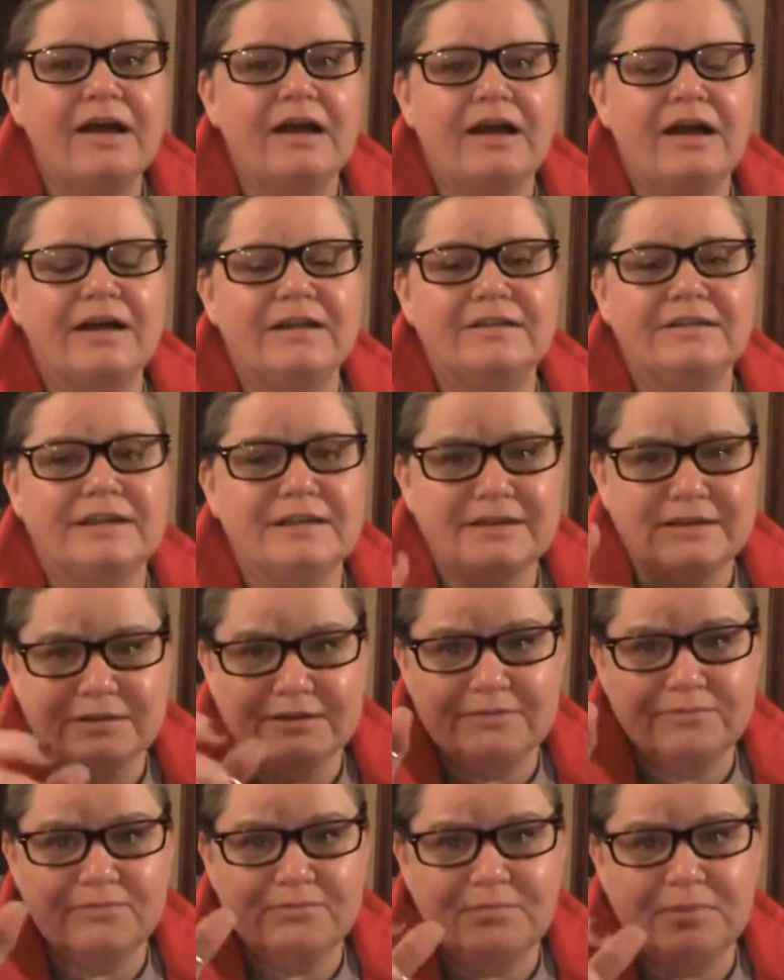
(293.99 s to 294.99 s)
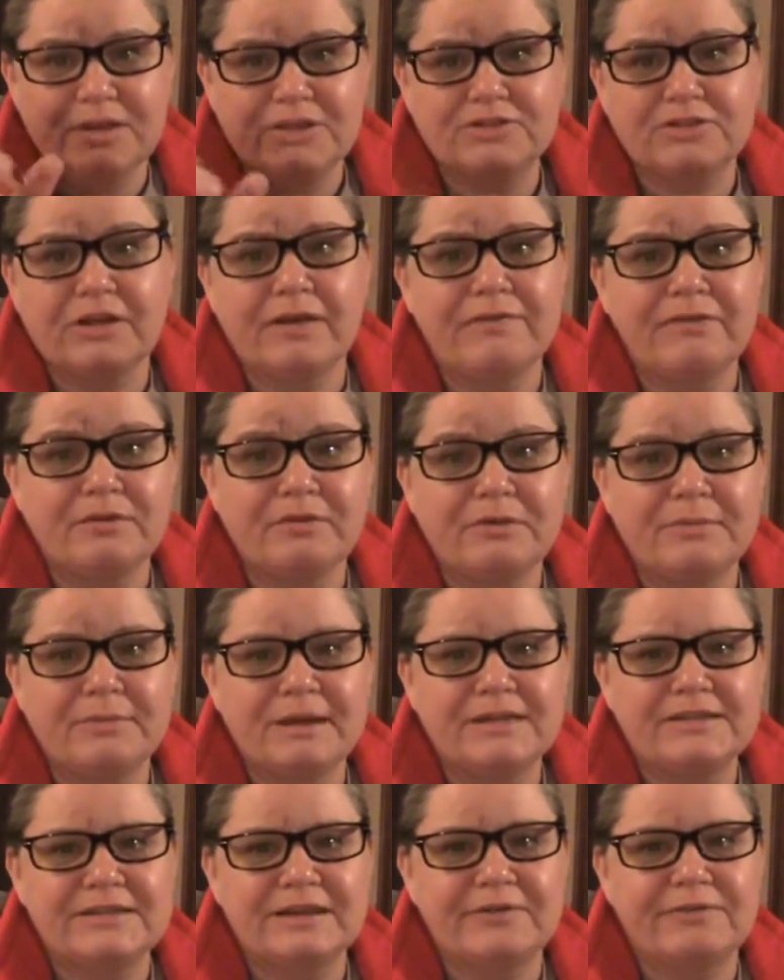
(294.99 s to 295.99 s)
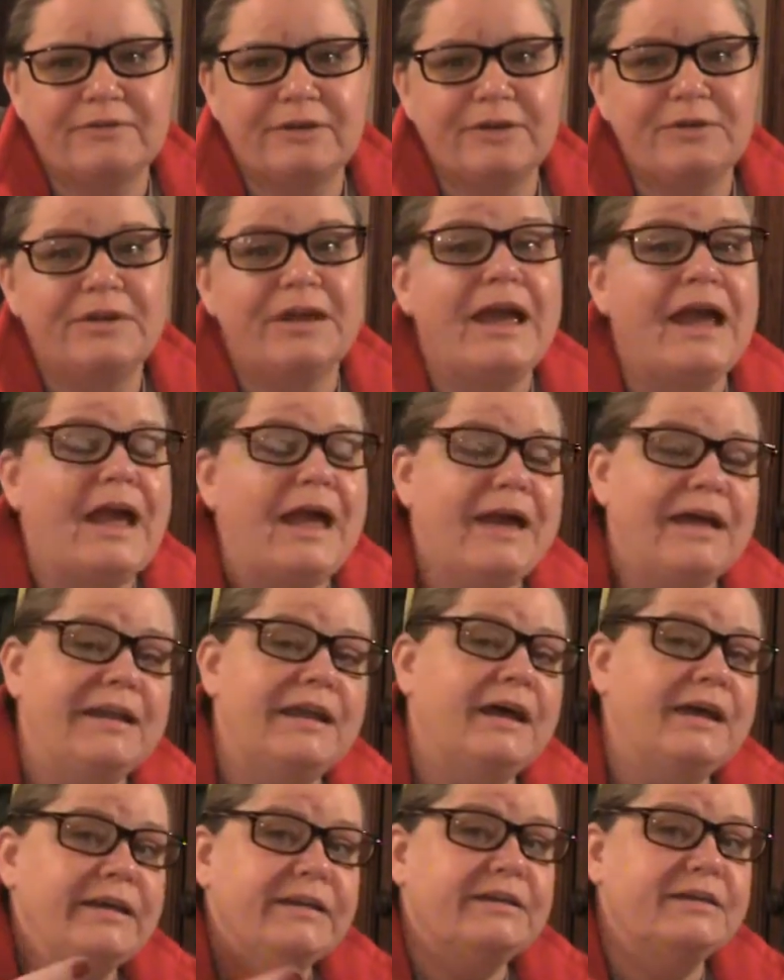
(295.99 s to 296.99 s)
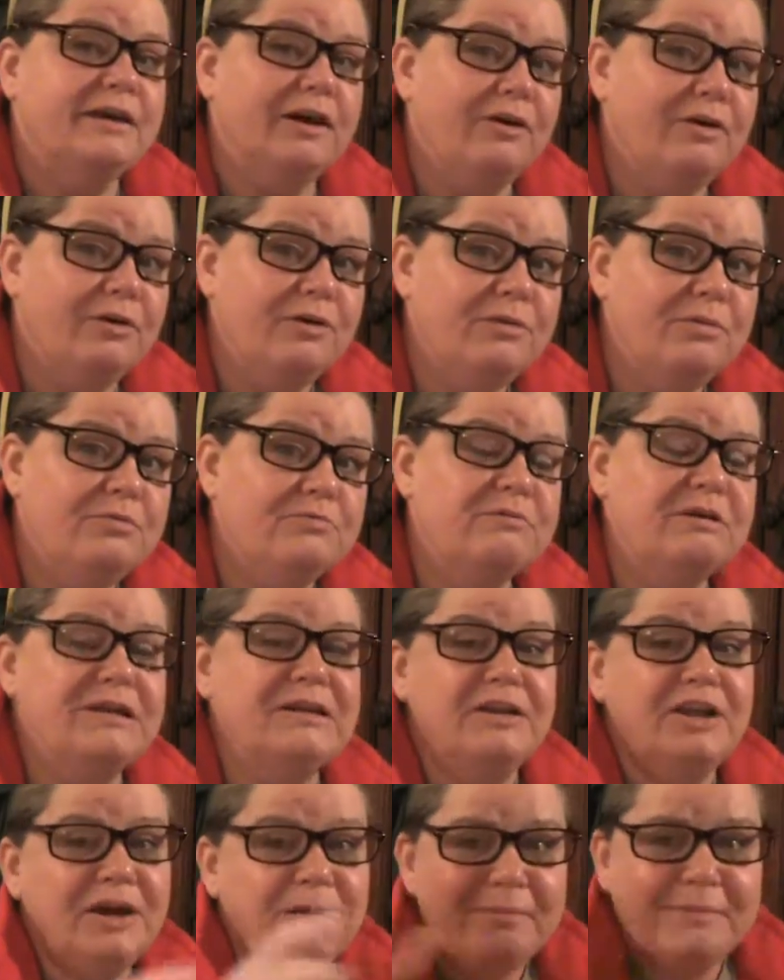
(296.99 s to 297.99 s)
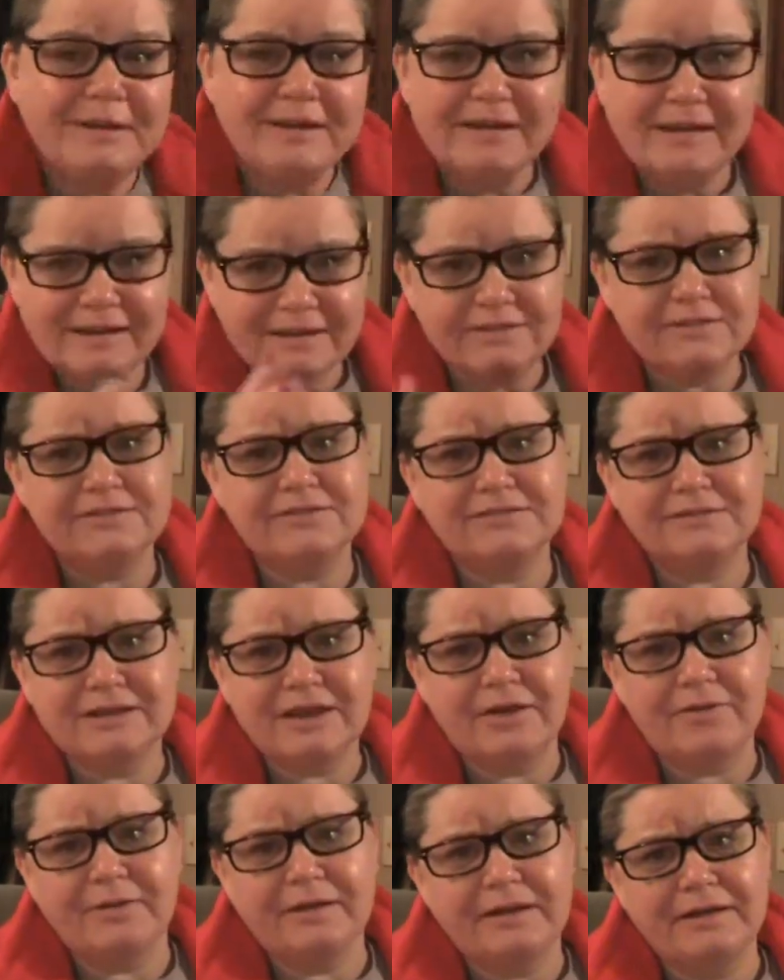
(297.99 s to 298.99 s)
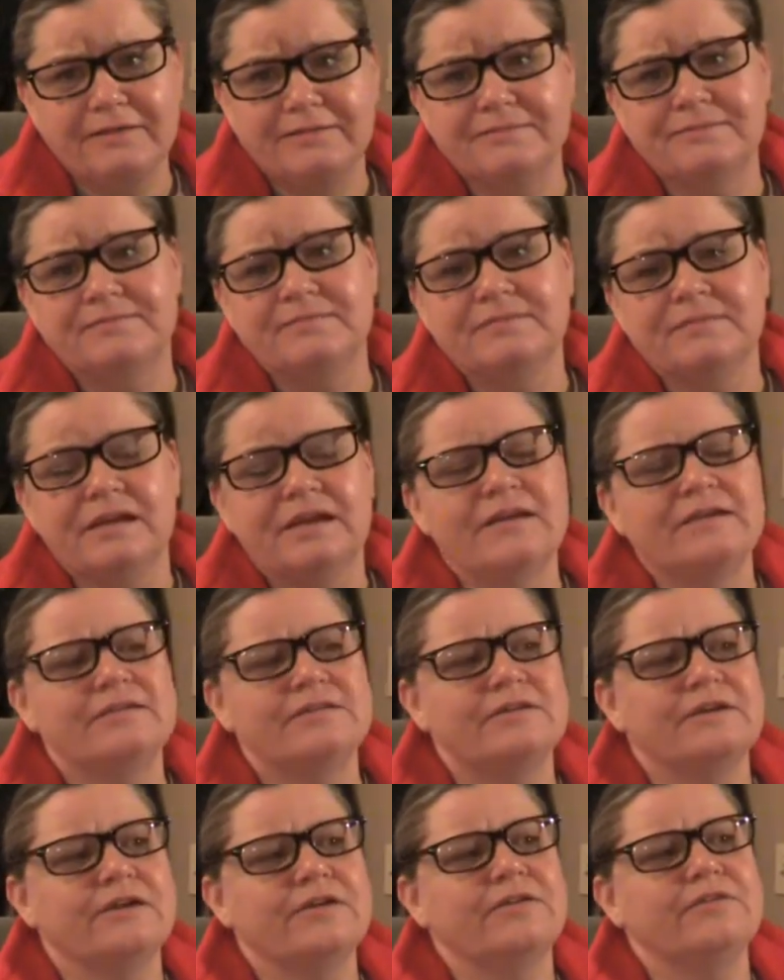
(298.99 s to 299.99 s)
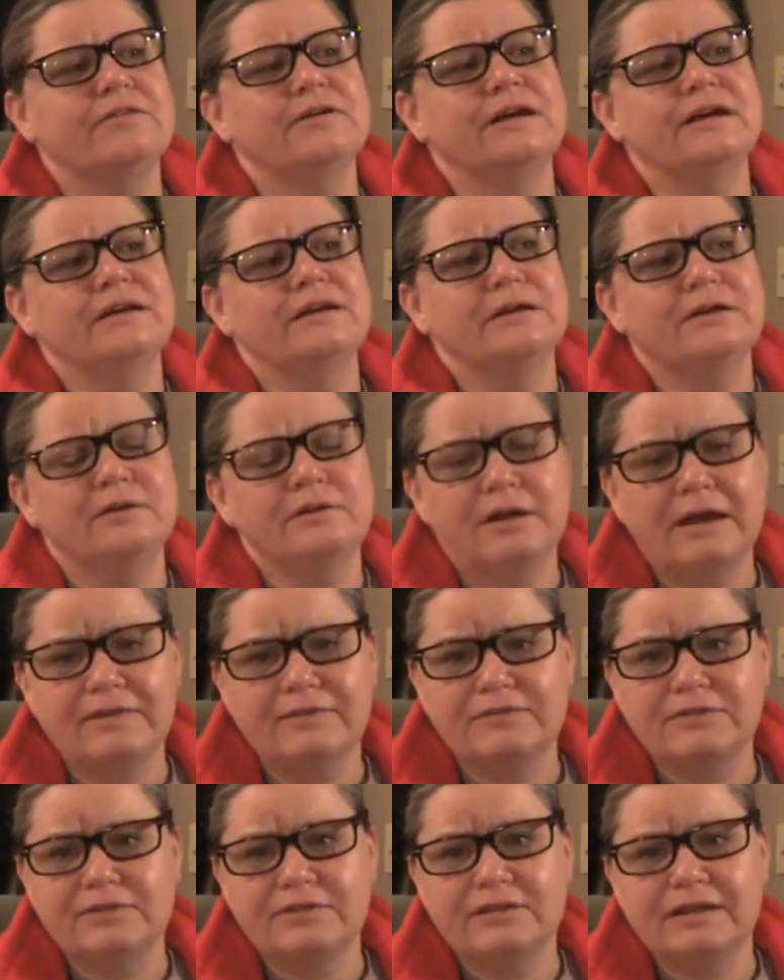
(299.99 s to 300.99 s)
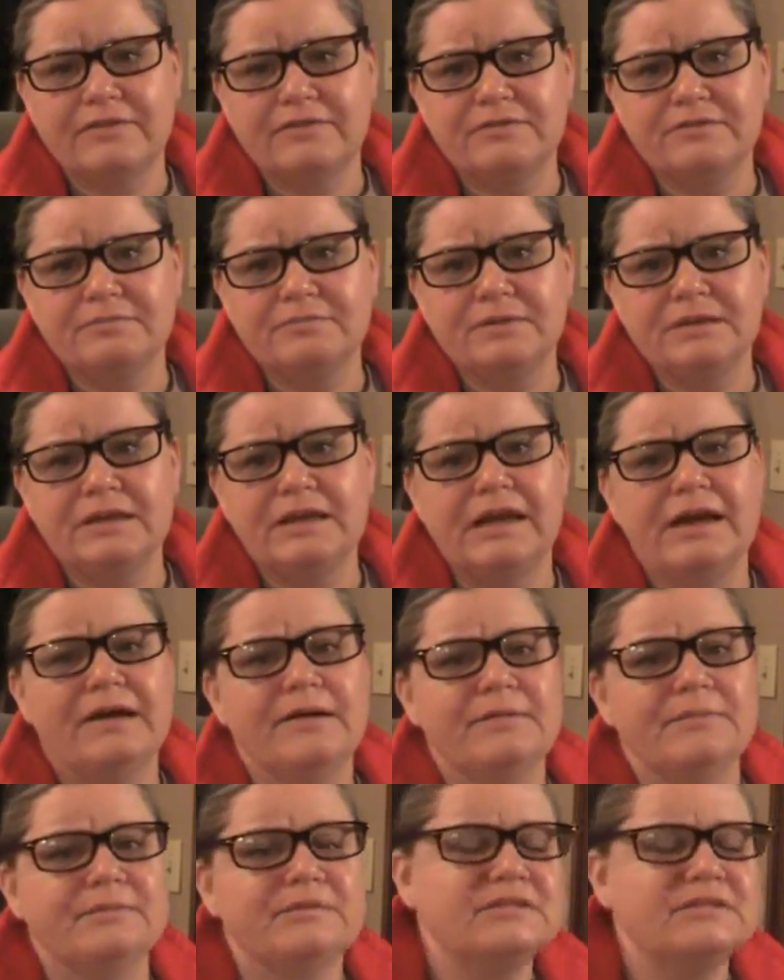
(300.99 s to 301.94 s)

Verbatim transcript: I take a picture of it with my cell phone and I go when nobody else is going. So I go after 11 p.m.